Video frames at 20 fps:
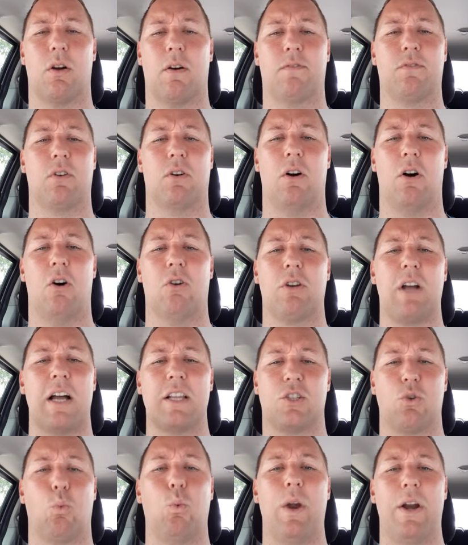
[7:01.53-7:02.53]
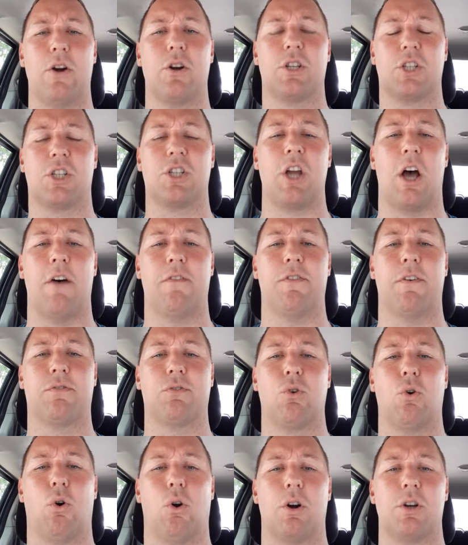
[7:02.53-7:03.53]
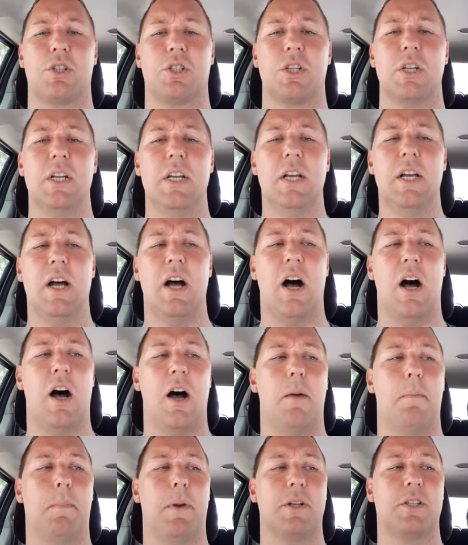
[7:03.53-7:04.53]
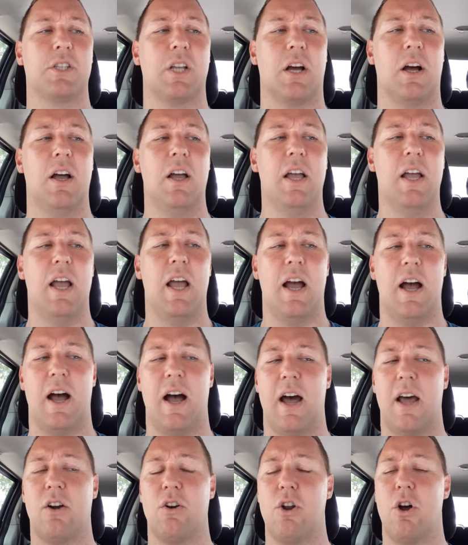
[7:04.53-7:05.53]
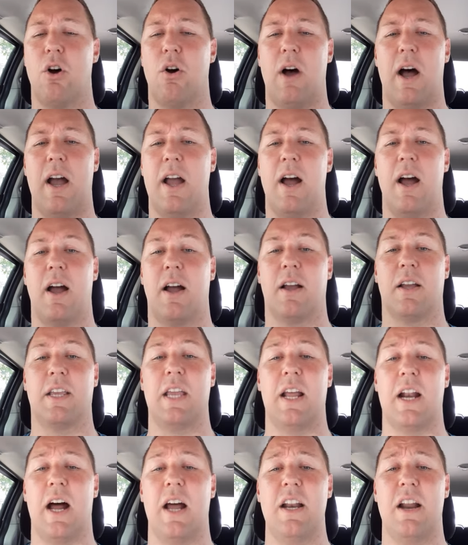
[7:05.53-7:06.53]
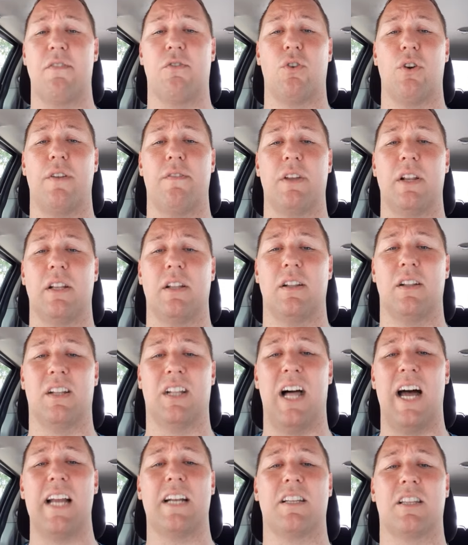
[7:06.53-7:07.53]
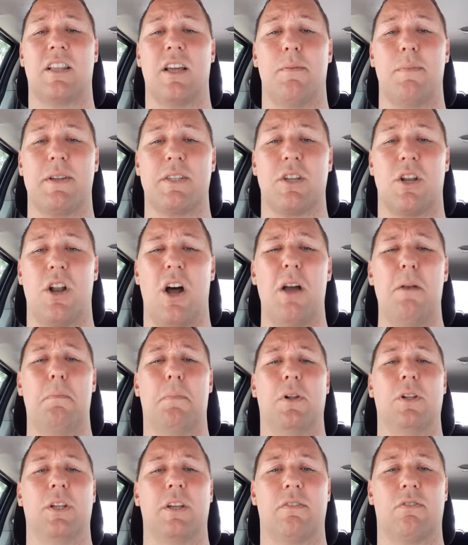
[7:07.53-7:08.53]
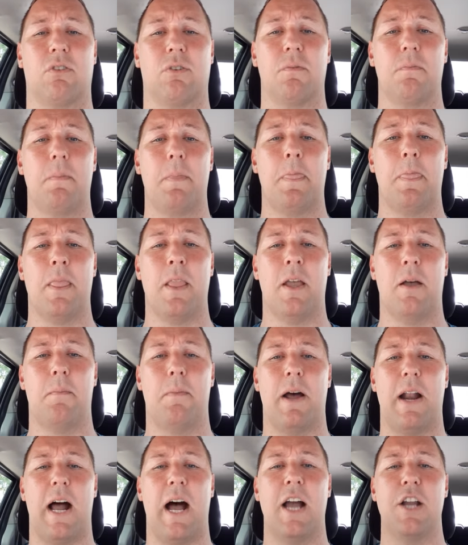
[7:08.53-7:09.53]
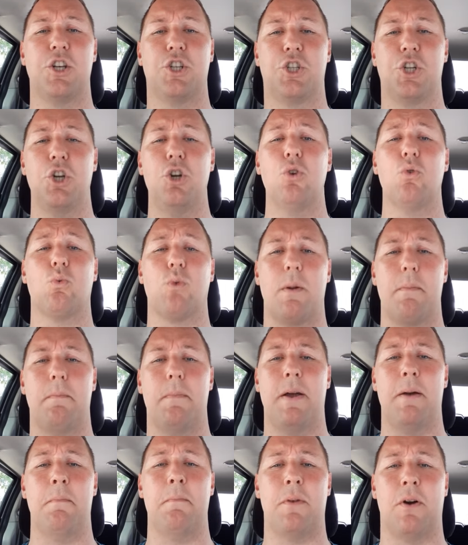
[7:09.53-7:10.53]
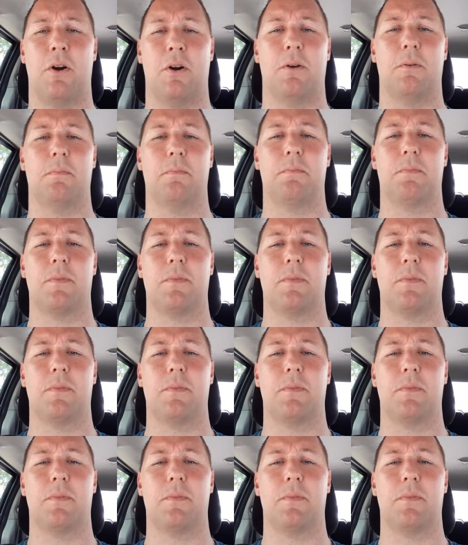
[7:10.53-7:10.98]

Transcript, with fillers: of all kinds of weird stuff, of course. Uh, but uh, I don't know. I, I, again, I never even liked them as an unbeliever. But I do remember